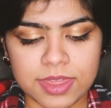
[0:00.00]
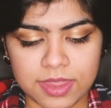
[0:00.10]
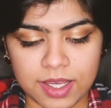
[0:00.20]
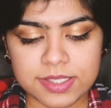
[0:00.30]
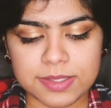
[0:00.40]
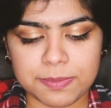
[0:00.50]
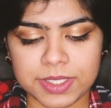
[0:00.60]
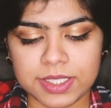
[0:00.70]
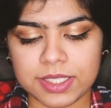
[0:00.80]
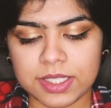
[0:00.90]
thus
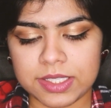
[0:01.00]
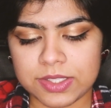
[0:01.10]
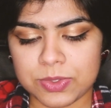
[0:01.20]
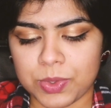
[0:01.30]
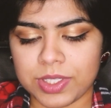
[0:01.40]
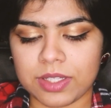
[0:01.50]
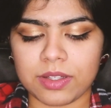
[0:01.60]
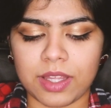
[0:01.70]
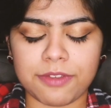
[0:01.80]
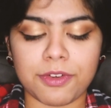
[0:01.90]
beginning the extraordinary
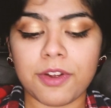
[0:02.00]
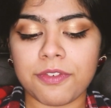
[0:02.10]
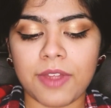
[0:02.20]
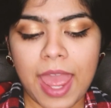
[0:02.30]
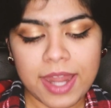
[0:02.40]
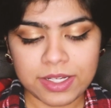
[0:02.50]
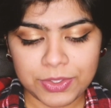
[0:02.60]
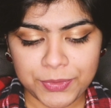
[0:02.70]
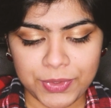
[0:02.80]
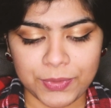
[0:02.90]
life of Addie
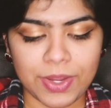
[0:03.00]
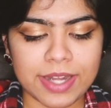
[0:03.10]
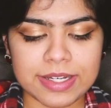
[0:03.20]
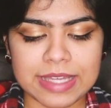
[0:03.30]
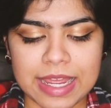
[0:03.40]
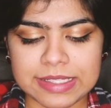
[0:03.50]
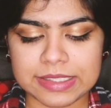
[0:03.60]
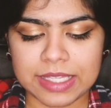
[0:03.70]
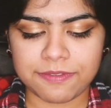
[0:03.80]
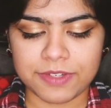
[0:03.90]
LaRue and a
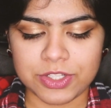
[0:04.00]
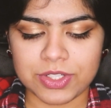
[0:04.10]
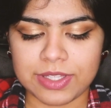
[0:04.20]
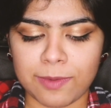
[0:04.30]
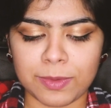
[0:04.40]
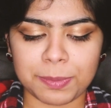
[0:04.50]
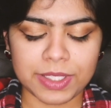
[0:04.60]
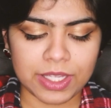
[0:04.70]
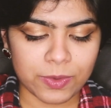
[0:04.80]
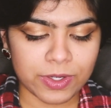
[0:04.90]
dazzling adventure that will
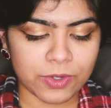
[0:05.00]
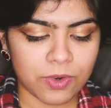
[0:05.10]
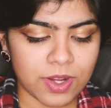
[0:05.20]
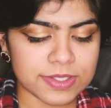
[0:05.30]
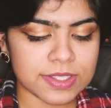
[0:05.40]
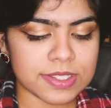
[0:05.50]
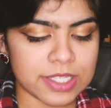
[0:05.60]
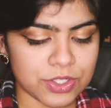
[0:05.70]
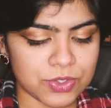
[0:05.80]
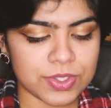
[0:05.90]
play out across
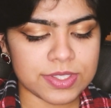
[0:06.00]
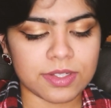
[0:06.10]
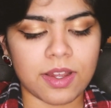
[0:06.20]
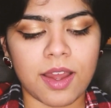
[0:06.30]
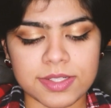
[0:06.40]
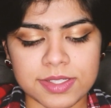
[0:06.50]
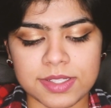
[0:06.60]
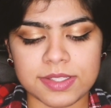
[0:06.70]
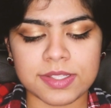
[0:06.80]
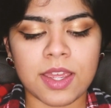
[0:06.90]
centuries and
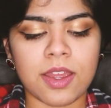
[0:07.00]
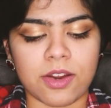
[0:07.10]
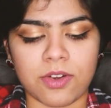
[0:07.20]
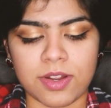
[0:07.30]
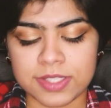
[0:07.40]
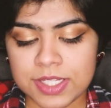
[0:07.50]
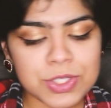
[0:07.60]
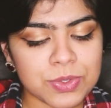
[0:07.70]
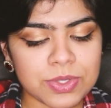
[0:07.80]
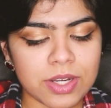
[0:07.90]
continents, across
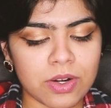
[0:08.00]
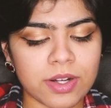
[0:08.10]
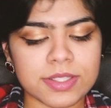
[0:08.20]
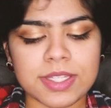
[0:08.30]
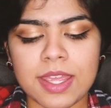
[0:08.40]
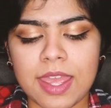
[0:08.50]
history and art,